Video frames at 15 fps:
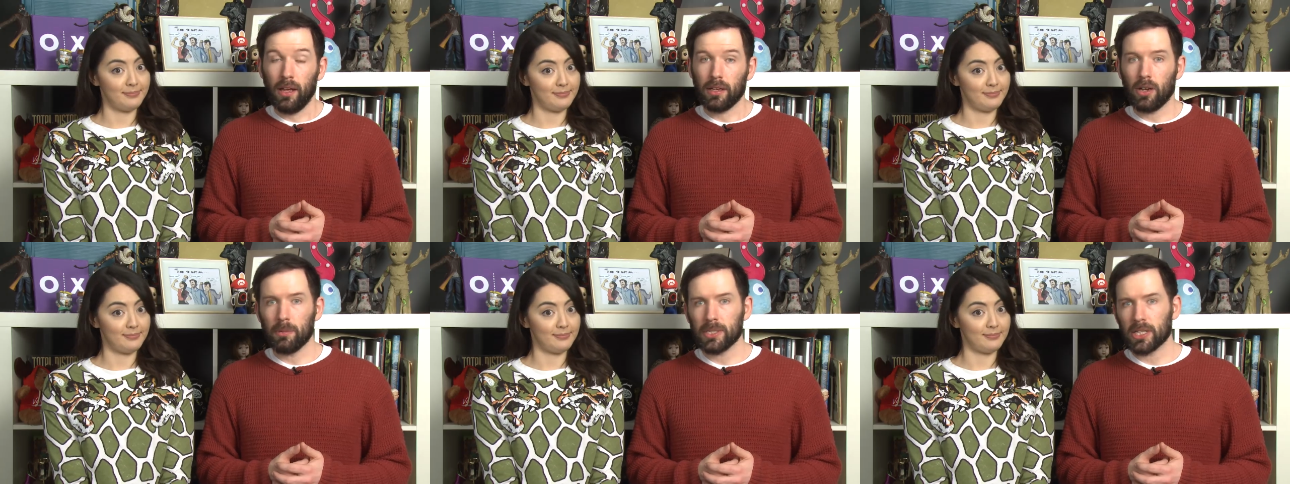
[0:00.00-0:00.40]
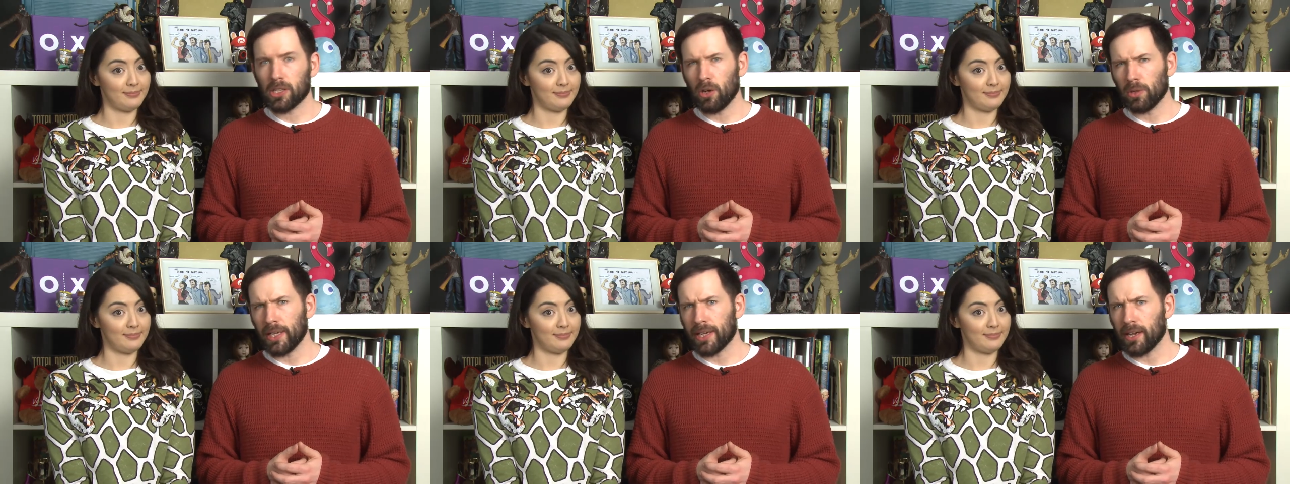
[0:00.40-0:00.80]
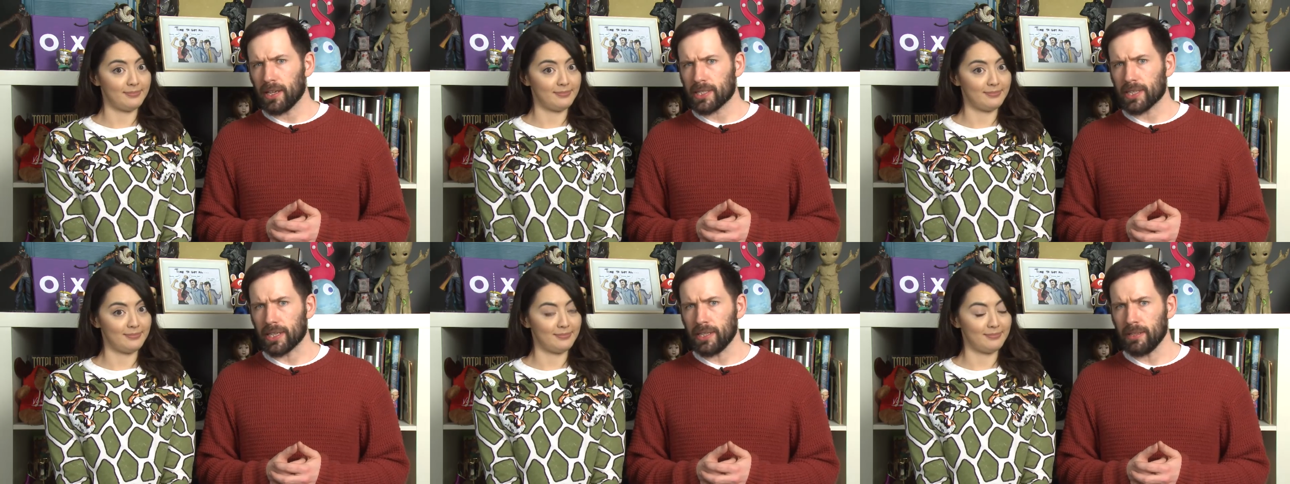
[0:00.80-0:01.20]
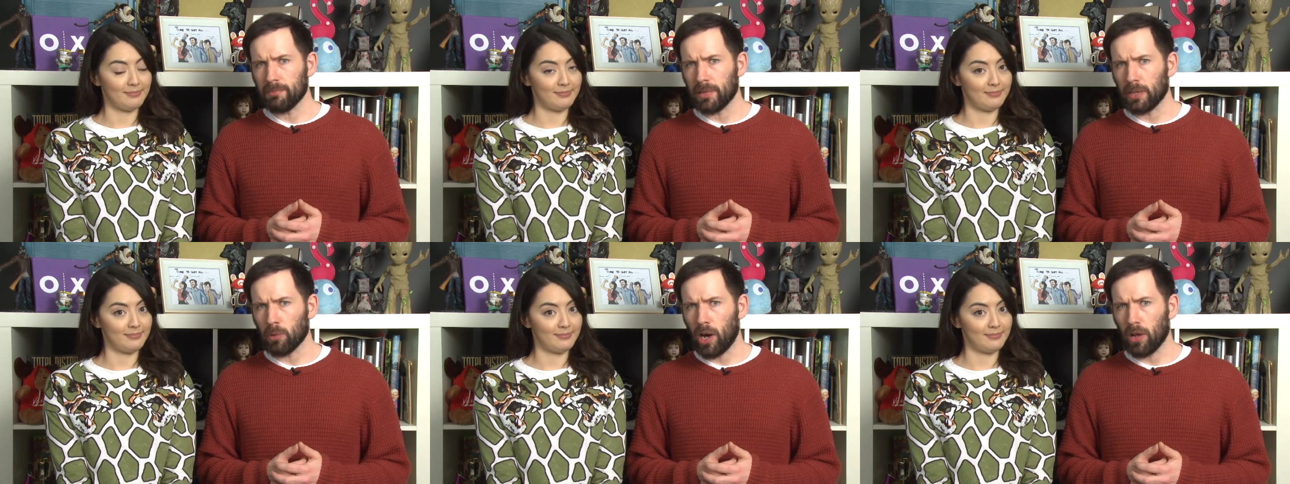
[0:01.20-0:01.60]
Speaker 1: Commenter Goalie Gussie,
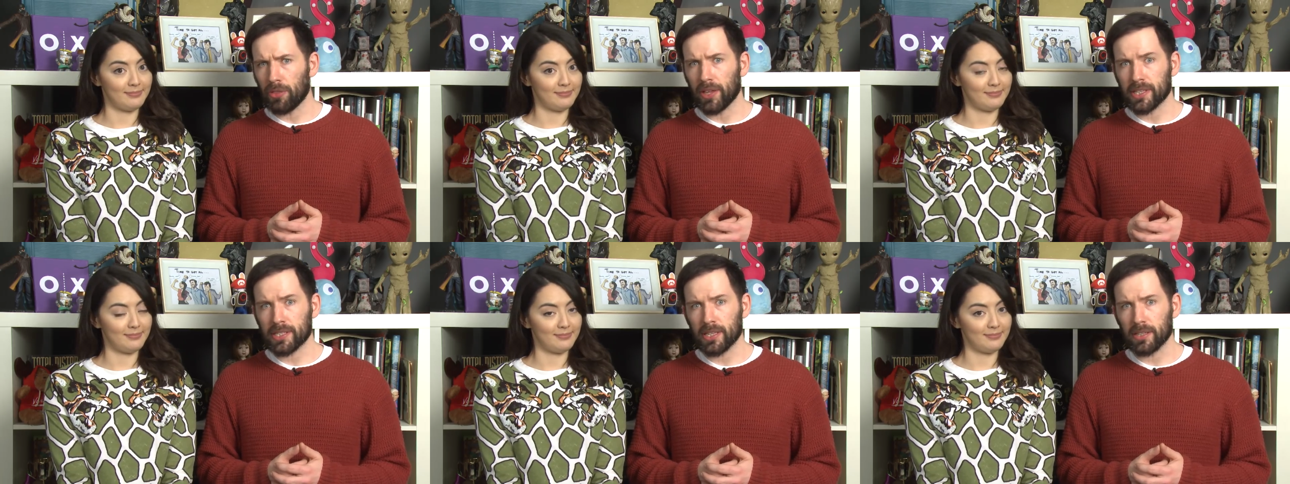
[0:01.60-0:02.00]
meanwhile, thinks